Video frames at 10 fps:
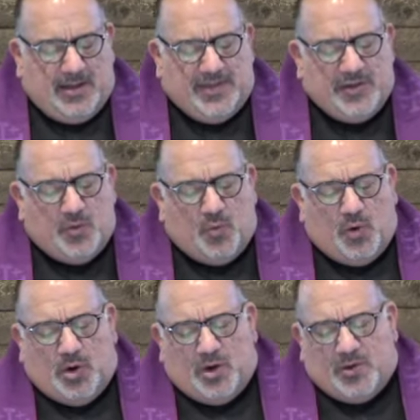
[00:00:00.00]
Then the
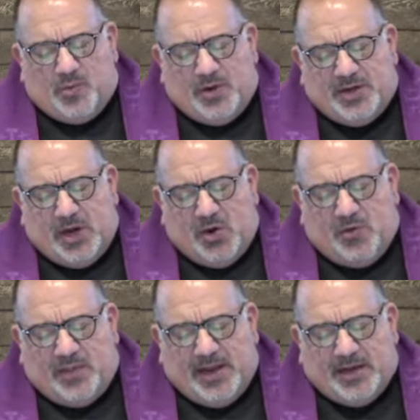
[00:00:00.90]
world would
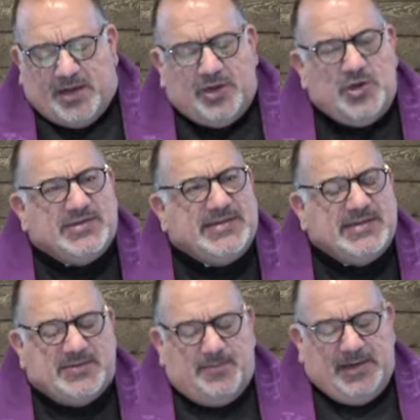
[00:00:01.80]
know then you
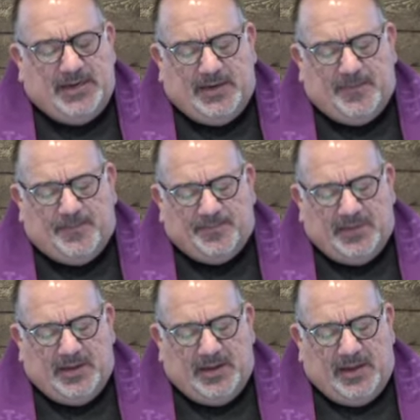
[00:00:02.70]
sent me,
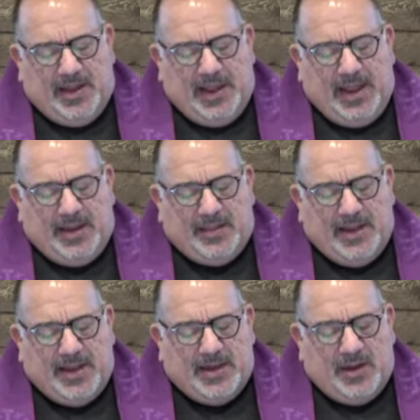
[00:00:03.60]
and
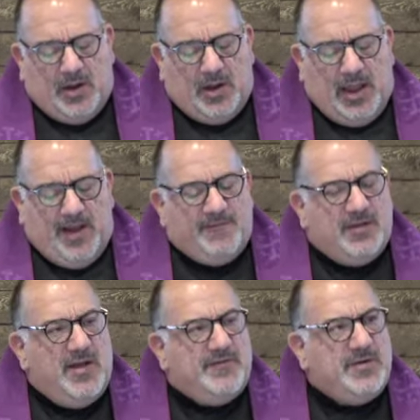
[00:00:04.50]
then have
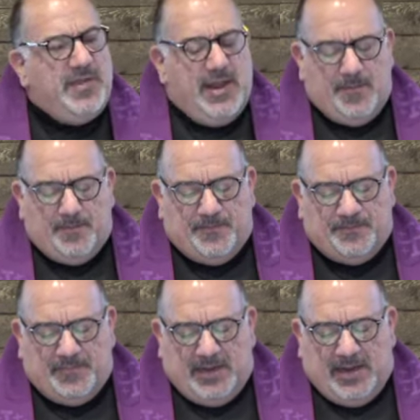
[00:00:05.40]
loved them,
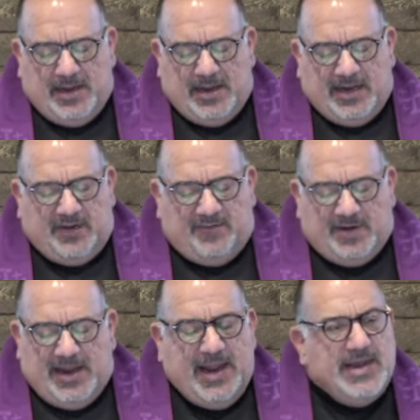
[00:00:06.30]

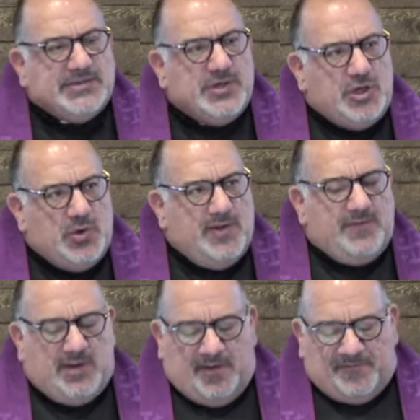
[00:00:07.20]
even as you have
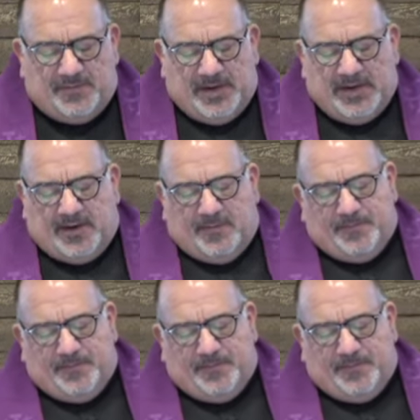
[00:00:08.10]
loved me.